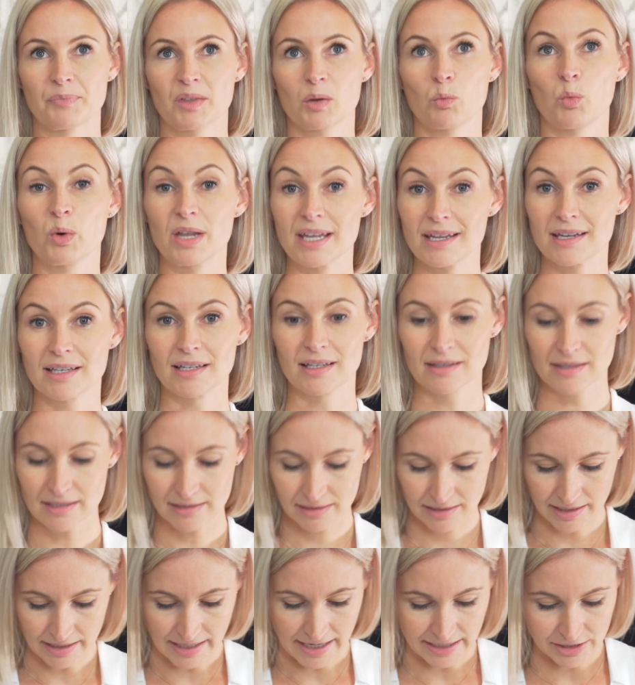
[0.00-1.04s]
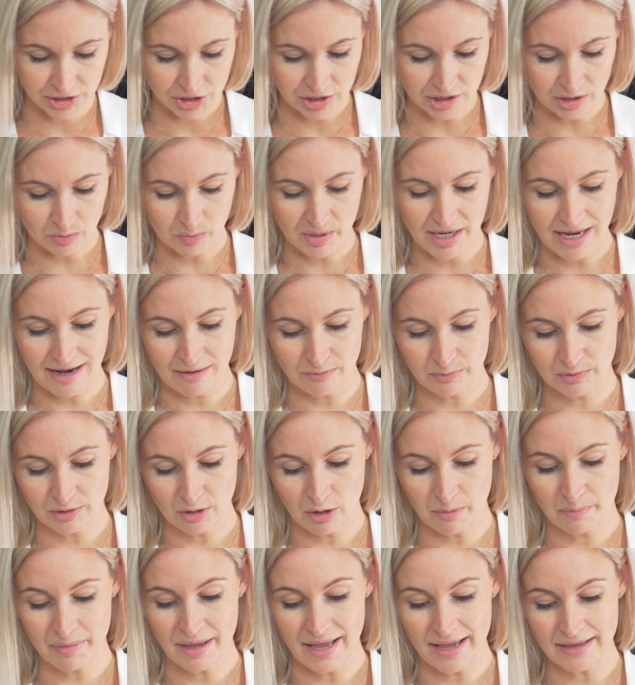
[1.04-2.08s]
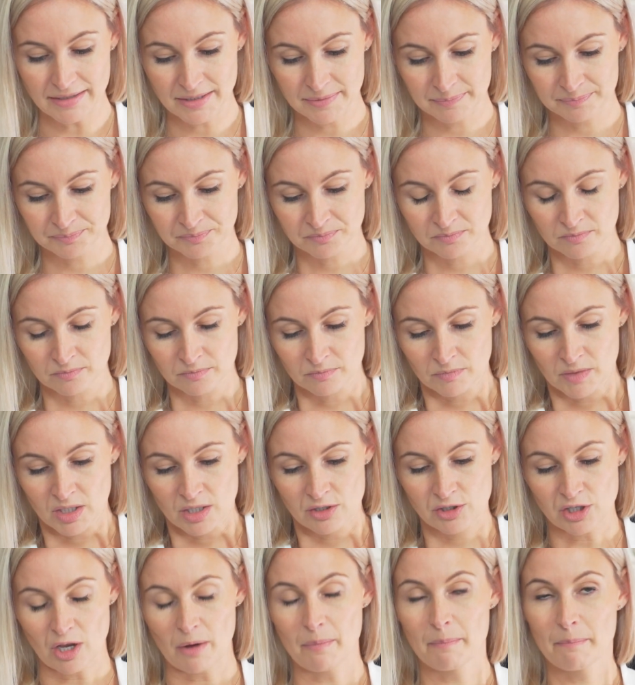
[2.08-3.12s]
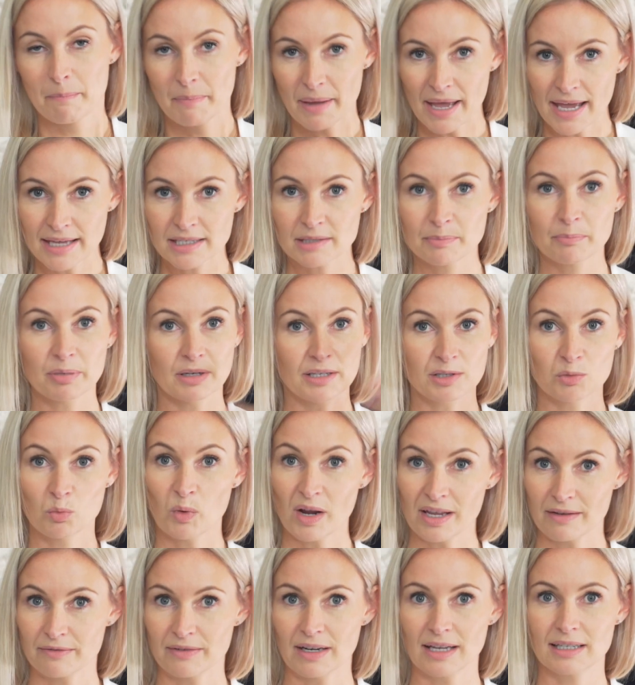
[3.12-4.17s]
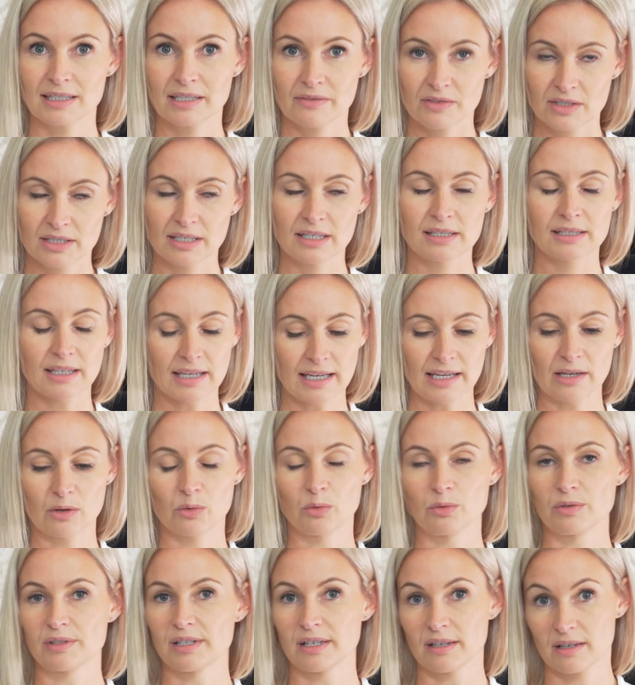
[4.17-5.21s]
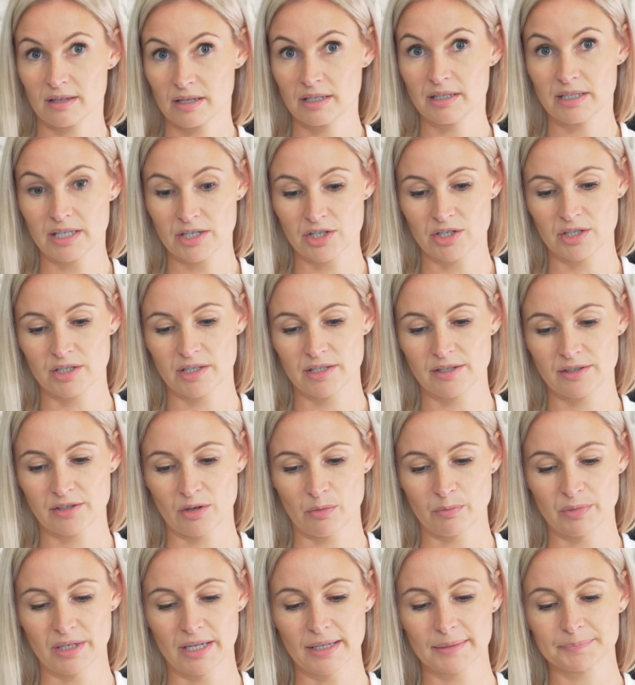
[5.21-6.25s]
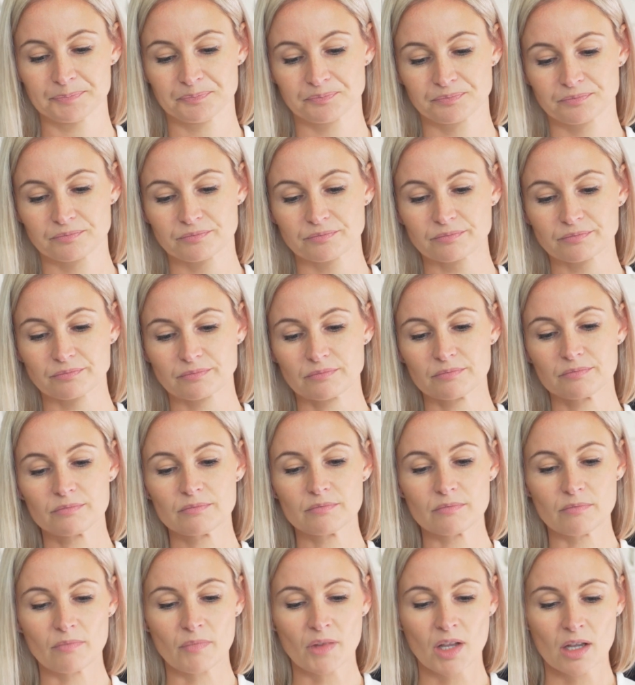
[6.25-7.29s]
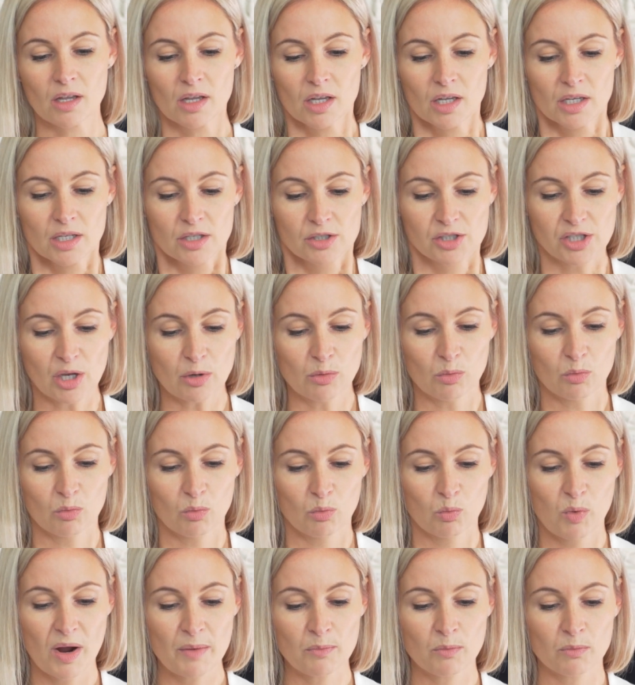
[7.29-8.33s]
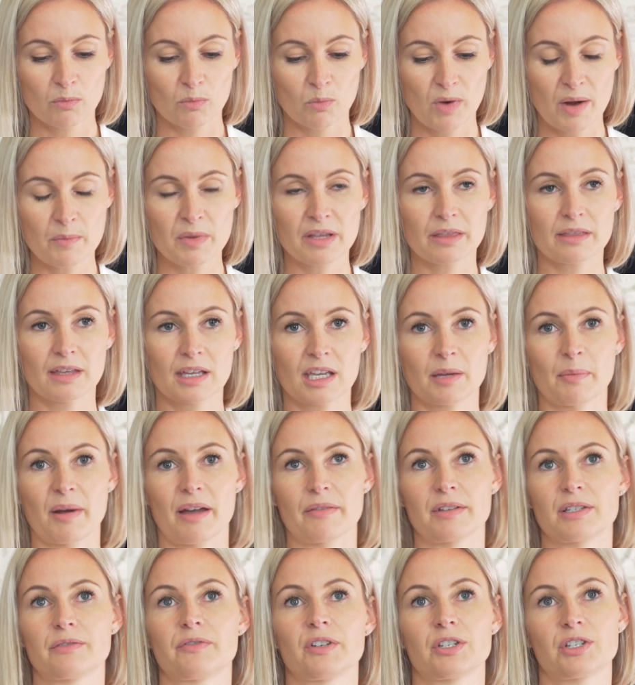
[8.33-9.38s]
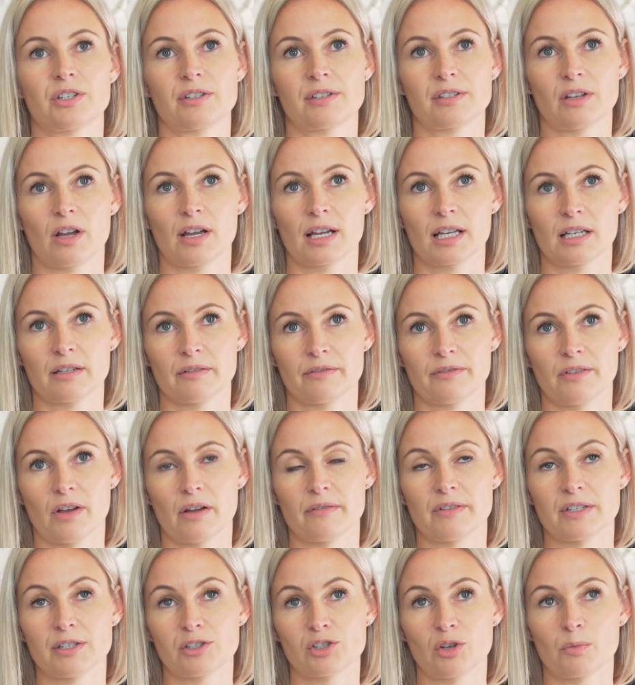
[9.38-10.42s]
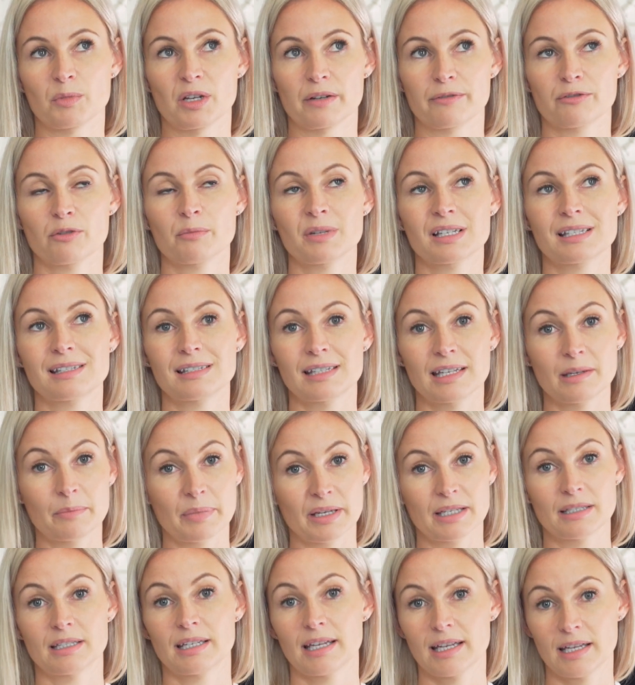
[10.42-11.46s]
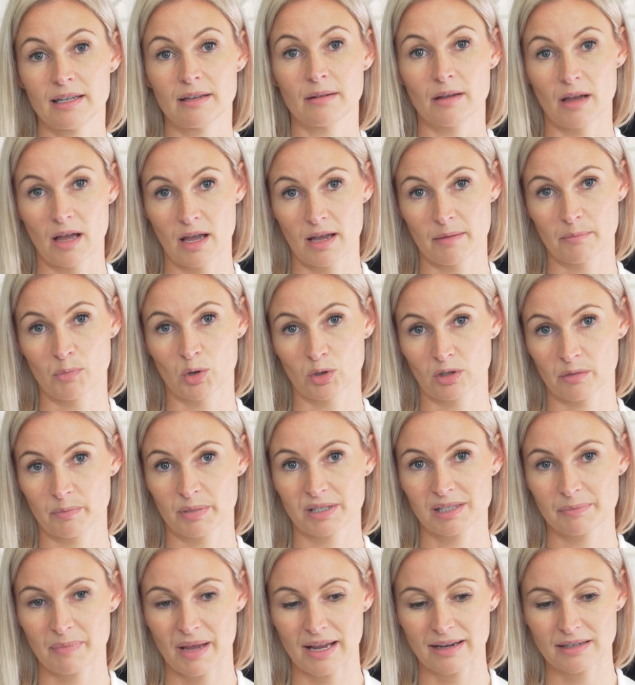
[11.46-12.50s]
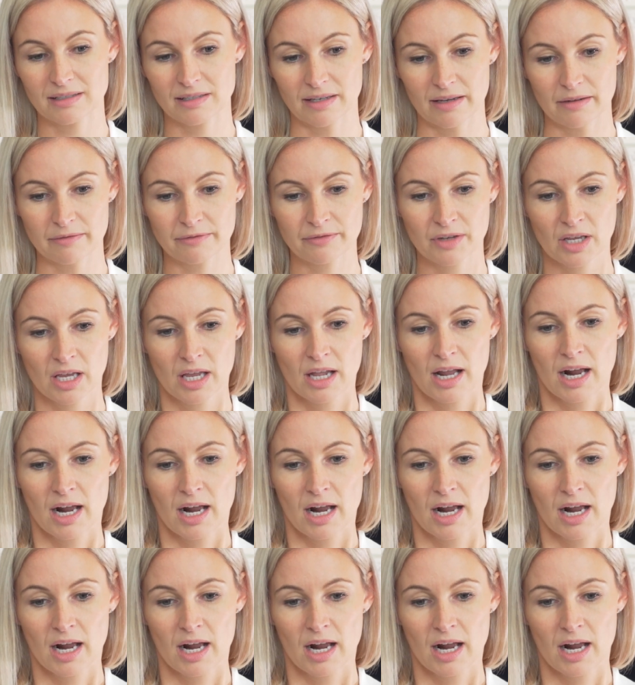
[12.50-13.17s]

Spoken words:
weakening this connection that we have with our bed. So bed plus wakeful activities equals conditioned insomnia. So when we think about this vicious cycle of insomnia from a CBT model perspective,